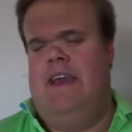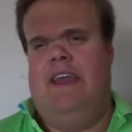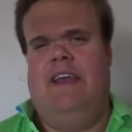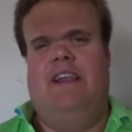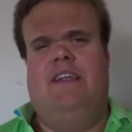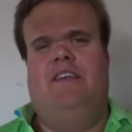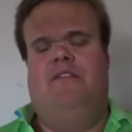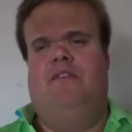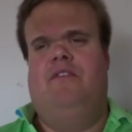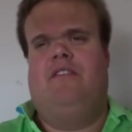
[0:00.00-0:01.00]
England
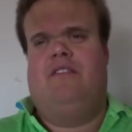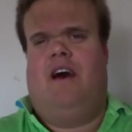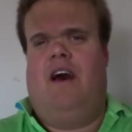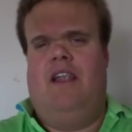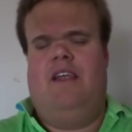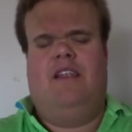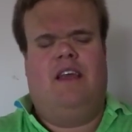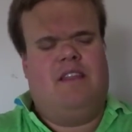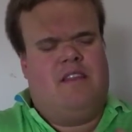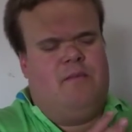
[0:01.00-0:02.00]
versus Ireland
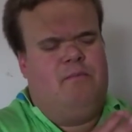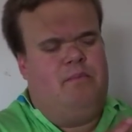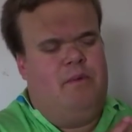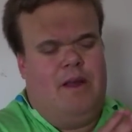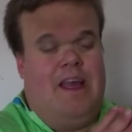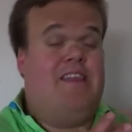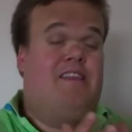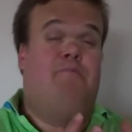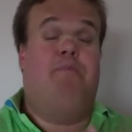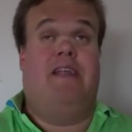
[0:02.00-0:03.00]
at
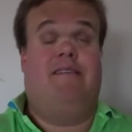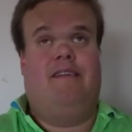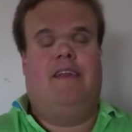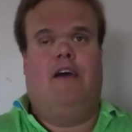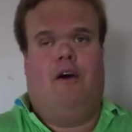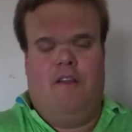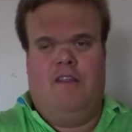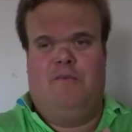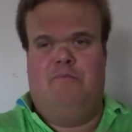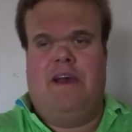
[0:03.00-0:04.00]
St. Patrick's Day, on
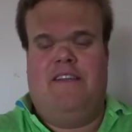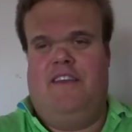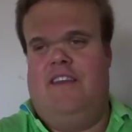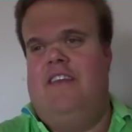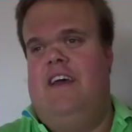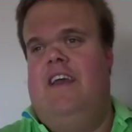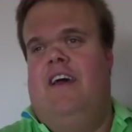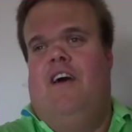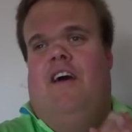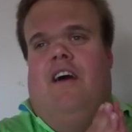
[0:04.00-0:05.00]
St. Patrick's Day
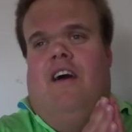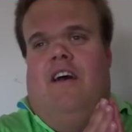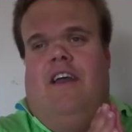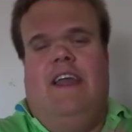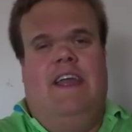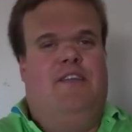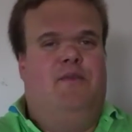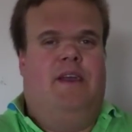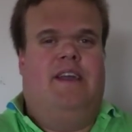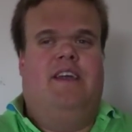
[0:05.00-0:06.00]
in
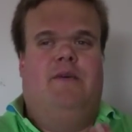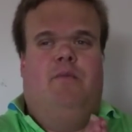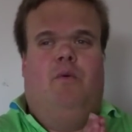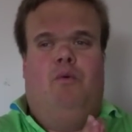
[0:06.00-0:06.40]
Twickenham.